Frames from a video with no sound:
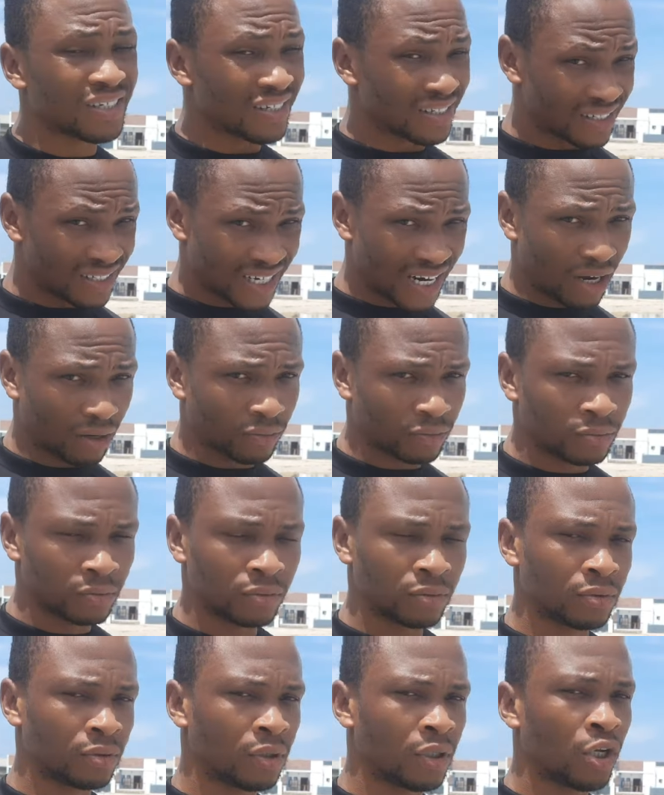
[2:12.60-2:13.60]
is now.
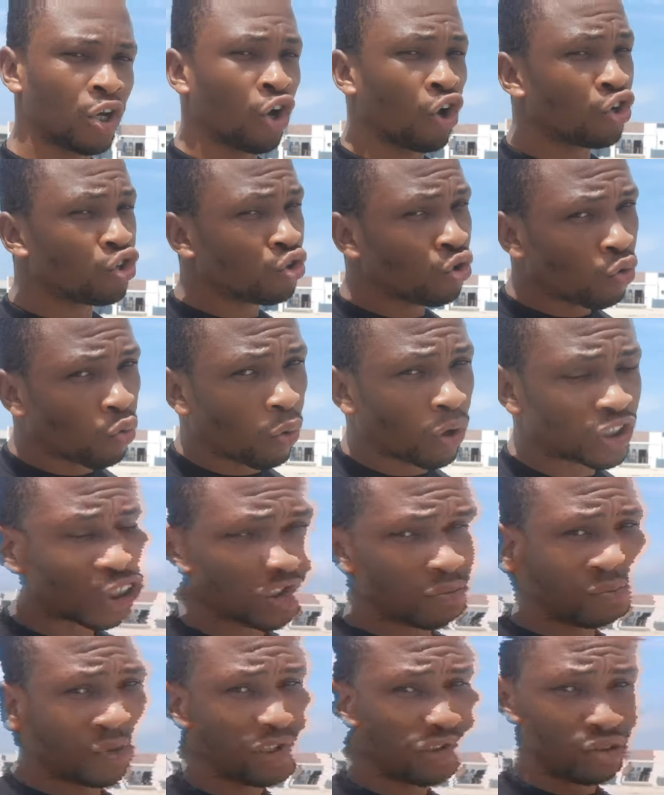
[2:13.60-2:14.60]
You
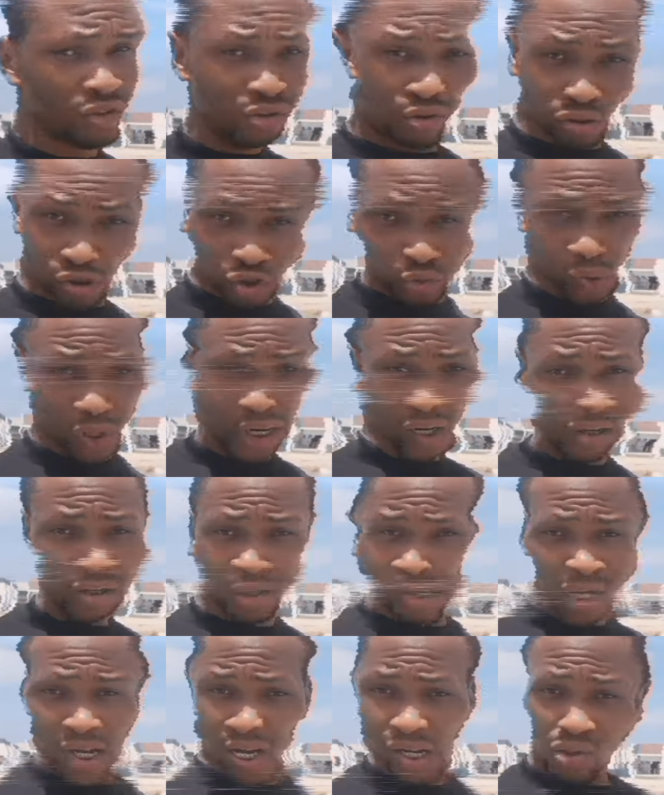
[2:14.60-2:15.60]
watching me, Joshua.
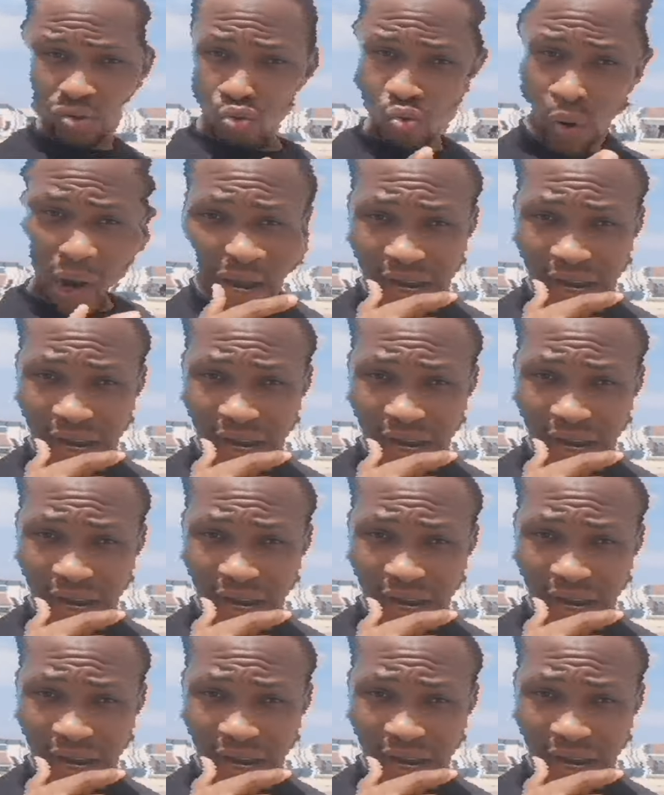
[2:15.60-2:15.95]
You are